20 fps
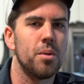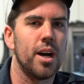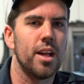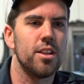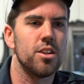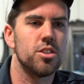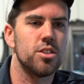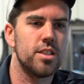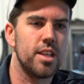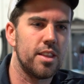
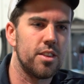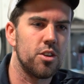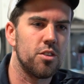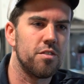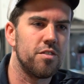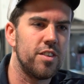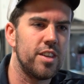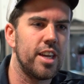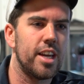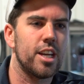mileage than their
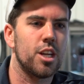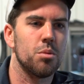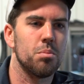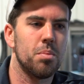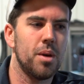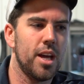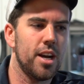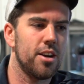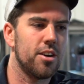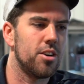V8
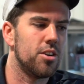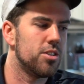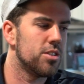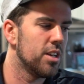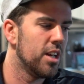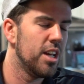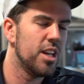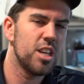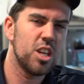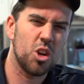
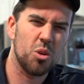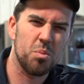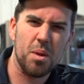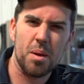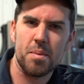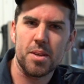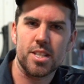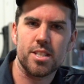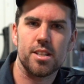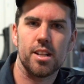competitors, you know,
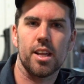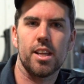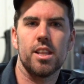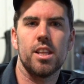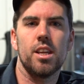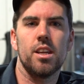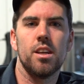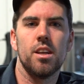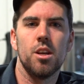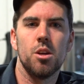maybe
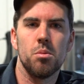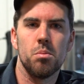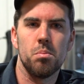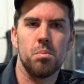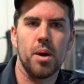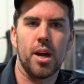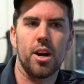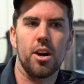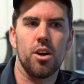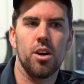slightly
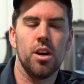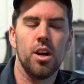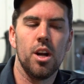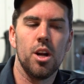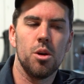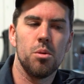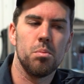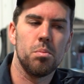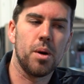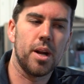better,
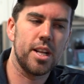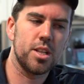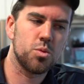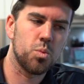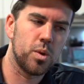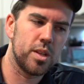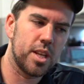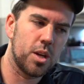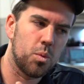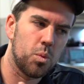but it's
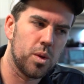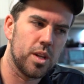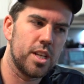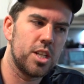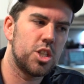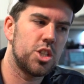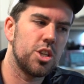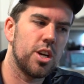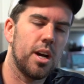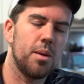when they
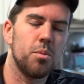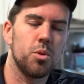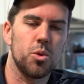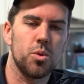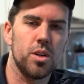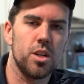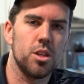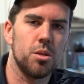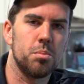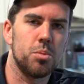really shine when
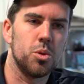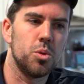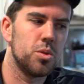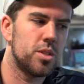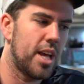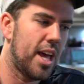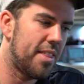they're into the boost.